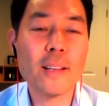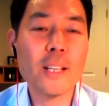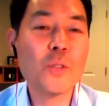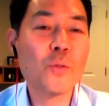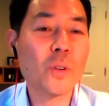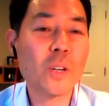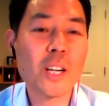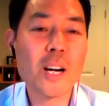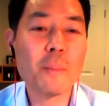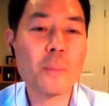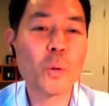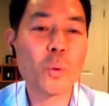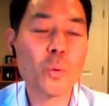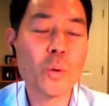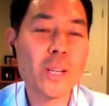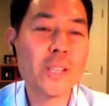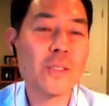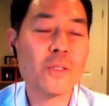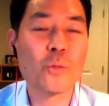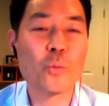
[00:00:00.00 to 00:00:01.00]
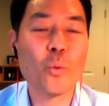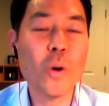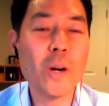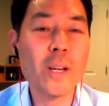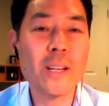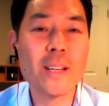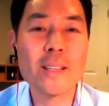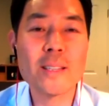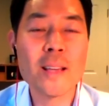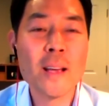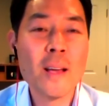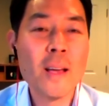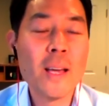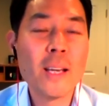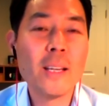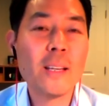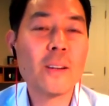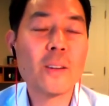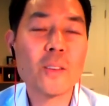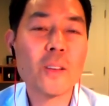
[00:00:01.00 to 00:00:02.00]
at least for a couple of reasons. One is,
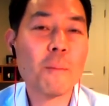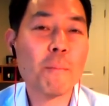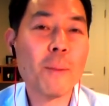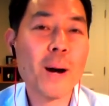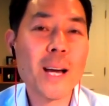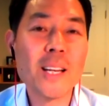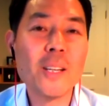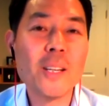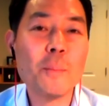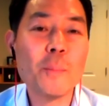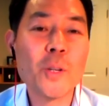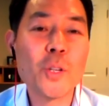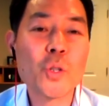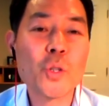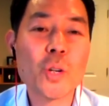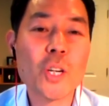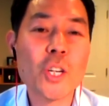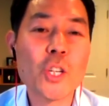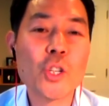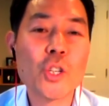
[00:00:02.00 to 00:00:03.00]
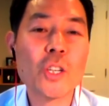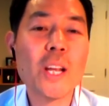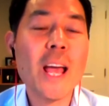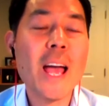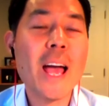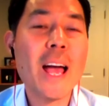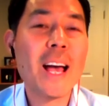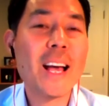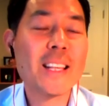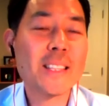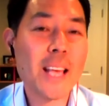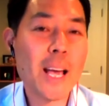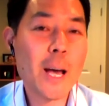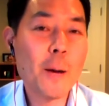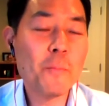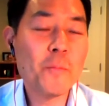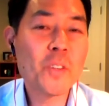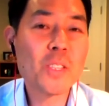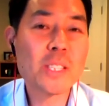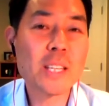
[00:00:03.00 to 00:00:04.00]
you know, the Biden administration has
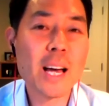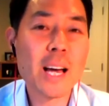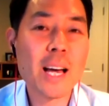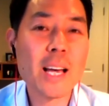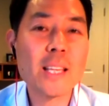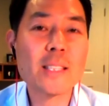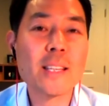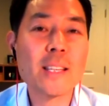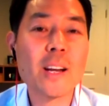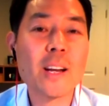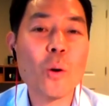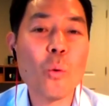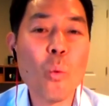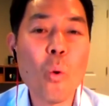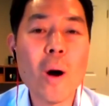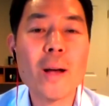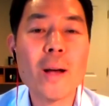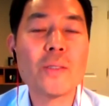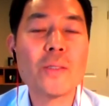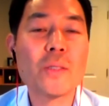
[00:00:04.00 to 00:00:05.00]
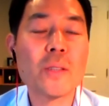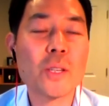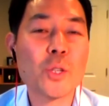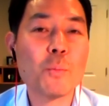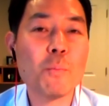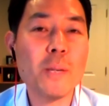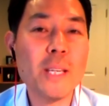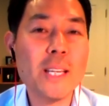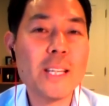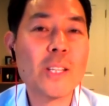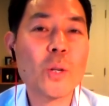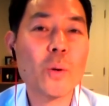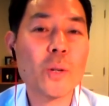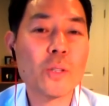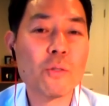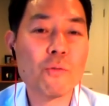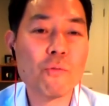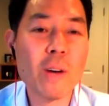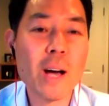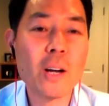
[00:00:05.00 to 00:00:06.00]
emphasized that it wants to speak to
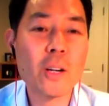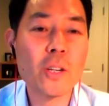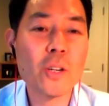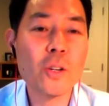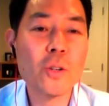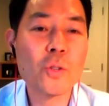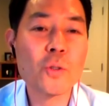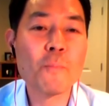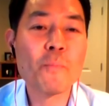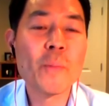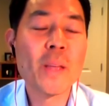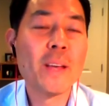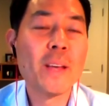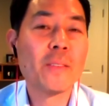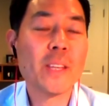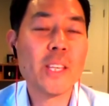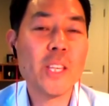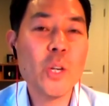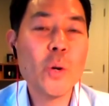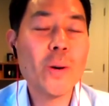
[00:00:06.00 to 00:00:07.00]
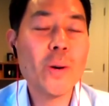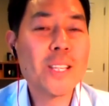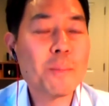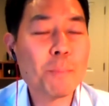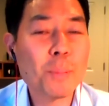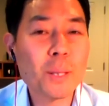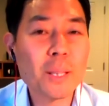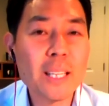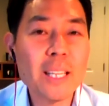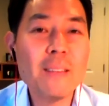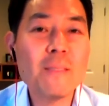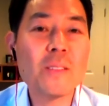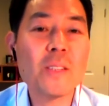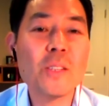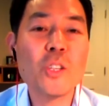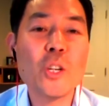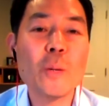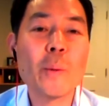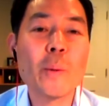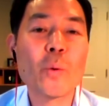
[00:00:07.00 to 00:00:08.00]
its values. The U.S. believes
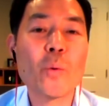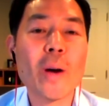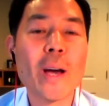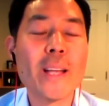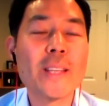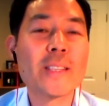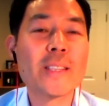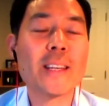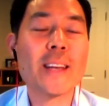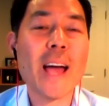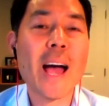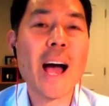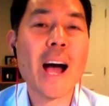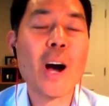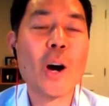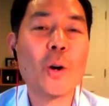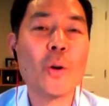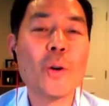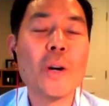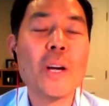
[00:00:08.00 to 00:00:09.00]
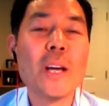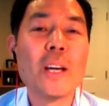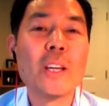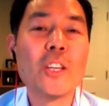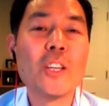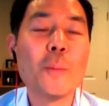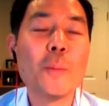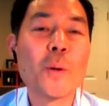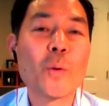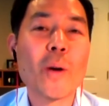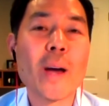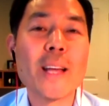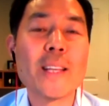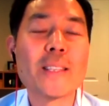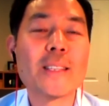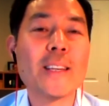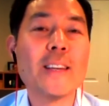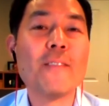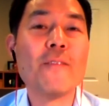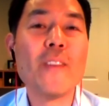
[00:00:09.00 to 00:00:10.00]
in human rights and how human
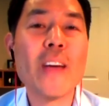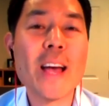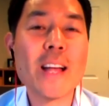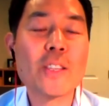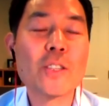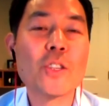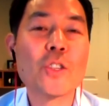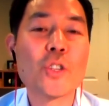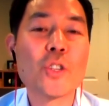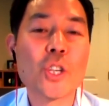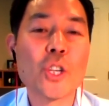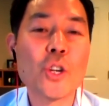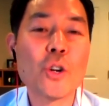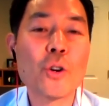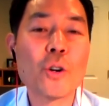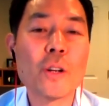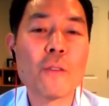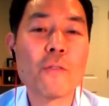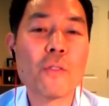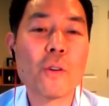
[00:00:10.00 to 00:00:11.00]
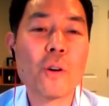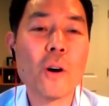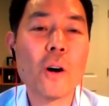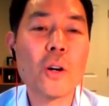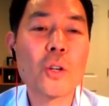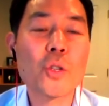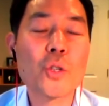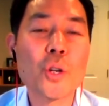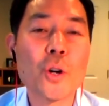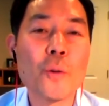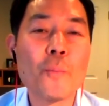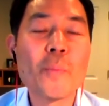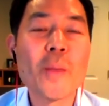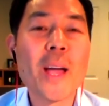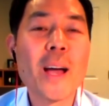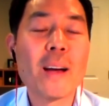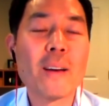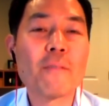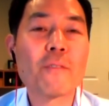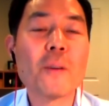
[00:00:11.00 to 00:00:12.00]
rights advances security for all. So
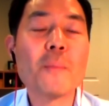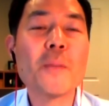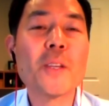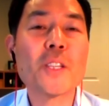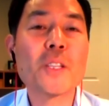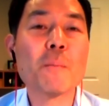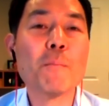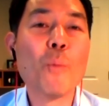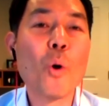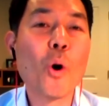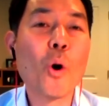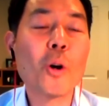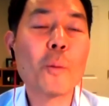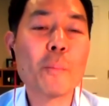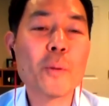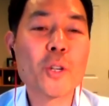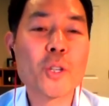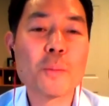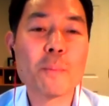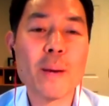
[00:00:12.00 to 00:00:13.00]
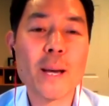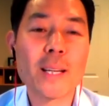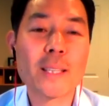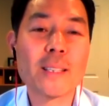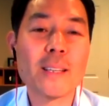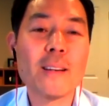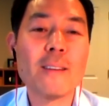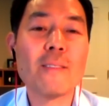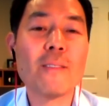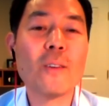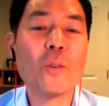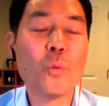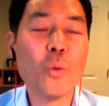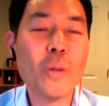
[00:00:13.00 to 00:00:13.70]
from this moral perspective,